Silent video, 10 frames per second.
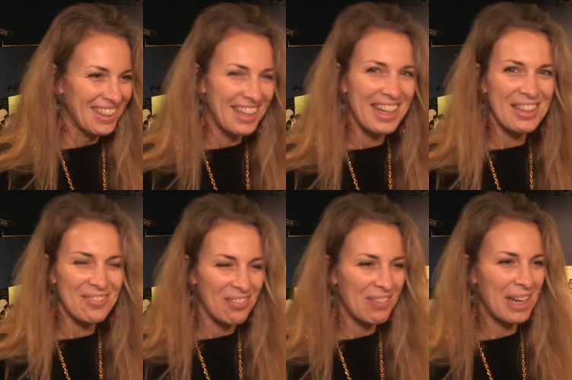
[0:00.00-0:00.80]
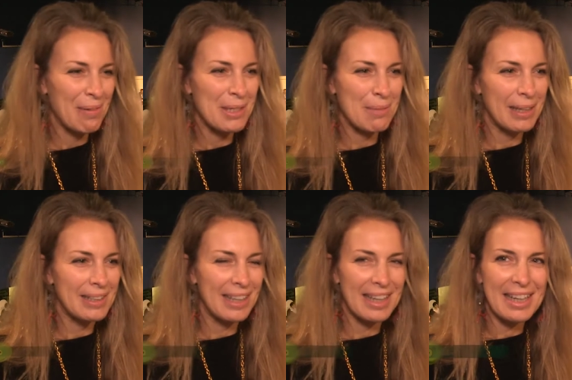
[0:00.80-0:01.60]
Hi, my name is
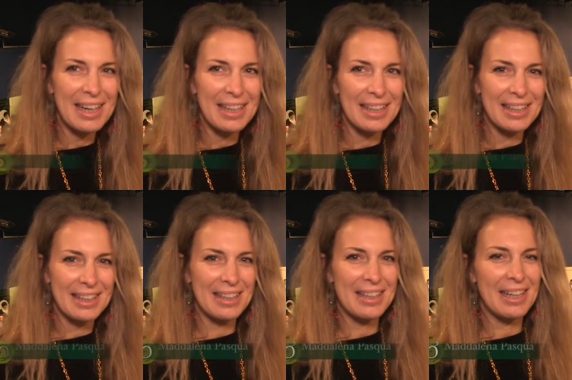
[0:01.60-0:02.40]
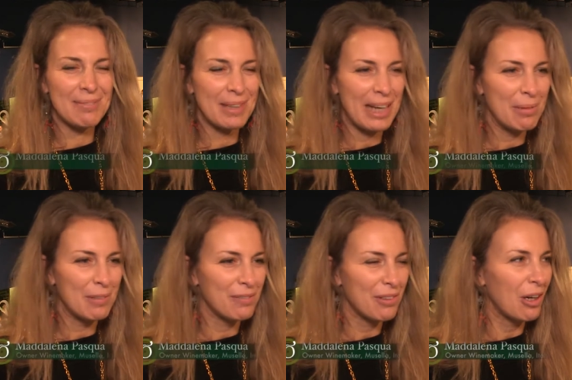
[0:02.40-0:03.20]
Maddalena and uh, I'm
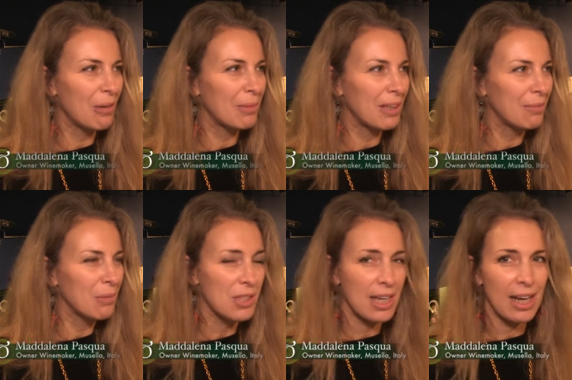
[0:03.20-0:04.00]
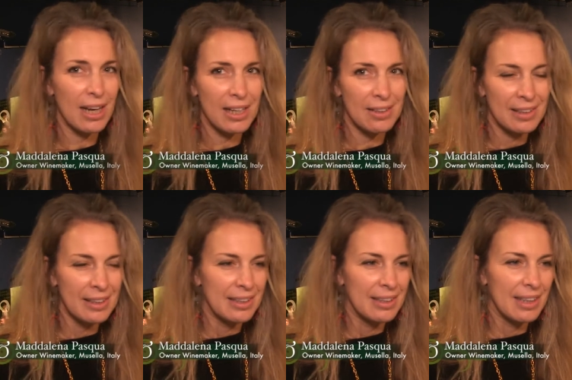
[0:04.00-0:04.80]
coming from uh, Musella.
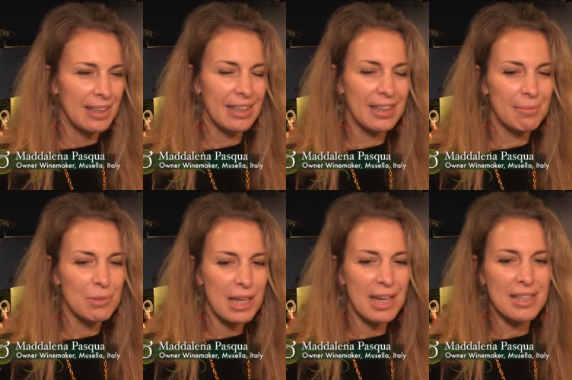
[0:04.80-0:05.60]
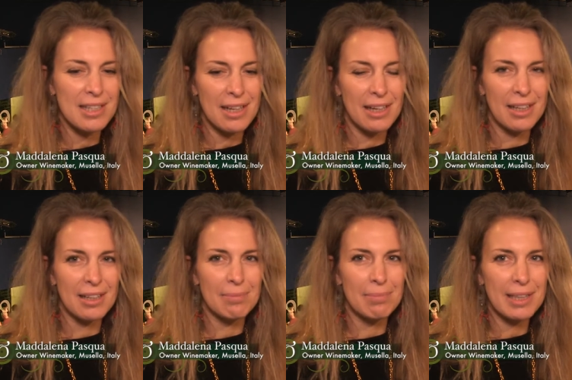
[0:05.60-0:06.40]
Uh, Musella is the
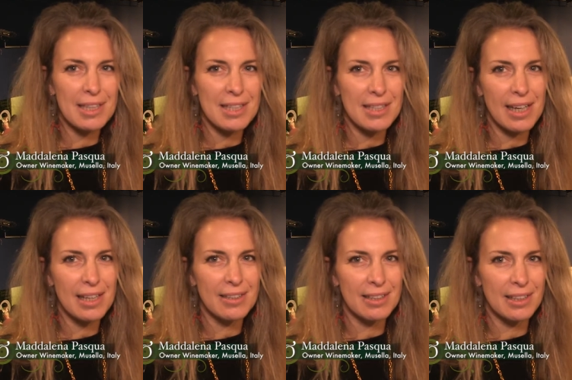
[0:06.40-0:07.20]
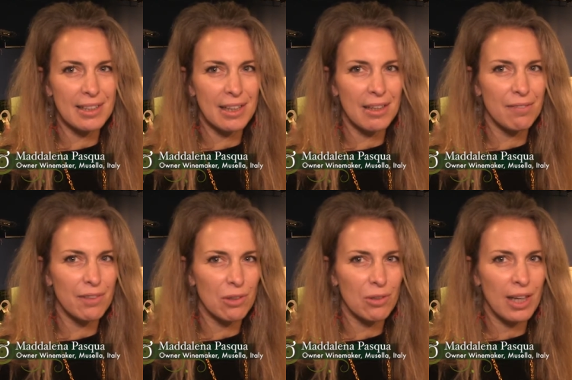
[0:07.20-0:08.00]
uh, biggest state in uh,
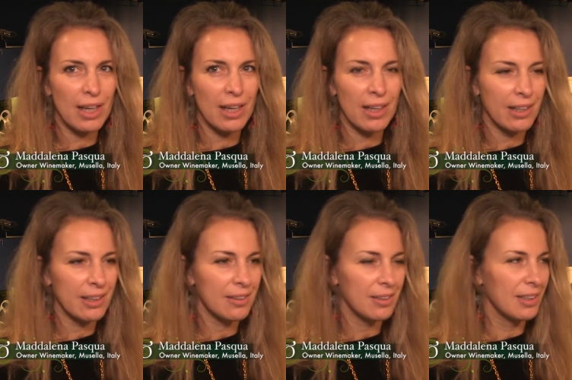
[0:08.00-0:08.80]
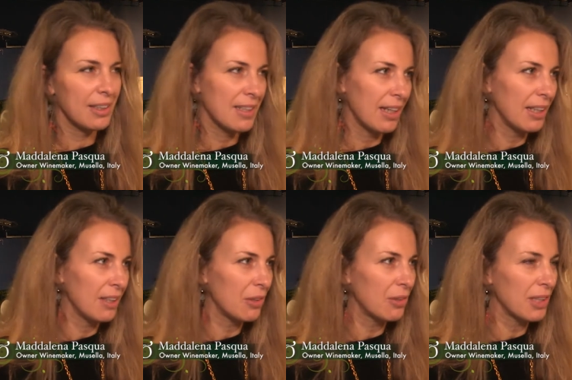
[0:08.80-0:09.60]
Verona area in
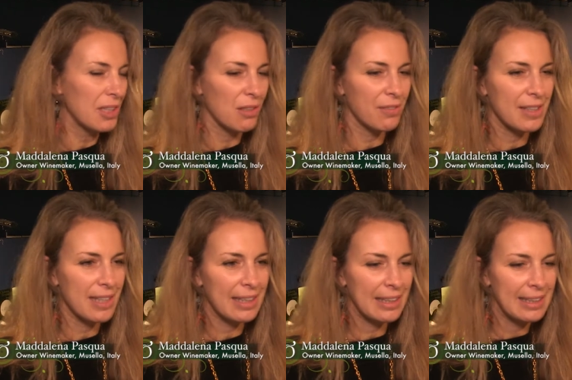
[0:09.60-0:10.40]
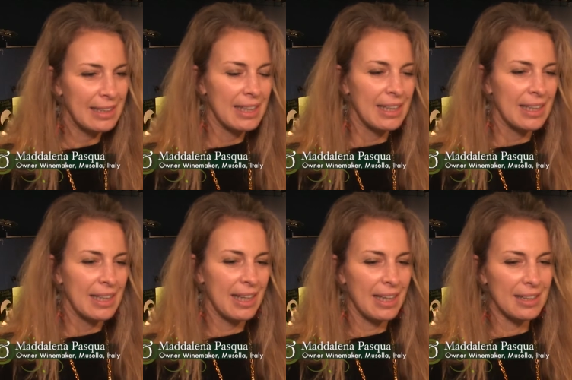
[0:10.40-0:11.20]
Italy, northeast of Italy.
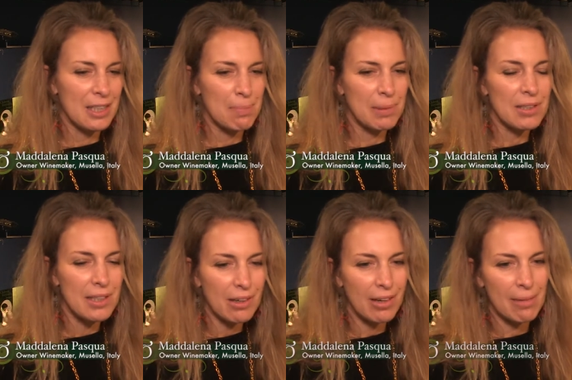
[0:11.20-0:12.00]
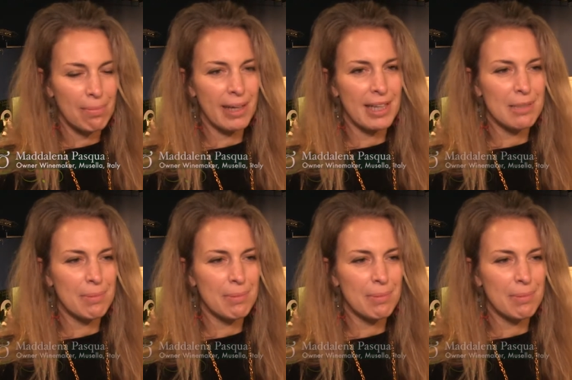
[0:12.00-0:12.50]
And this particular place,